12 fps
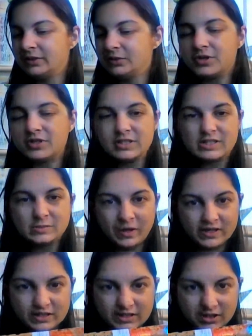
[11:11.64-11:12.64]
watch this
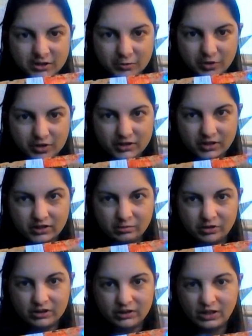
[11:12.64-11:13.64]
space. I don't know what it's going to
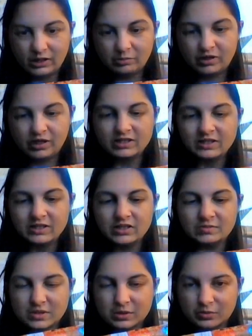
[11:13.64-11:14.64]
be yet, but it's
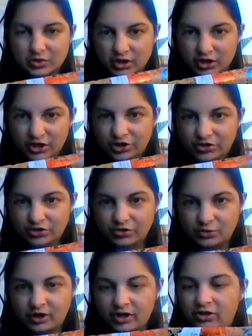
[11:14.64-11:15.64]
going to be something I can use
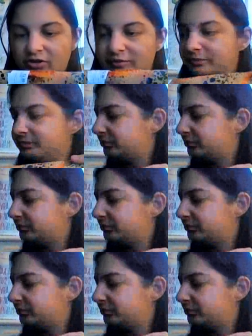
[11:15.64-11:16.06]
quite a lot.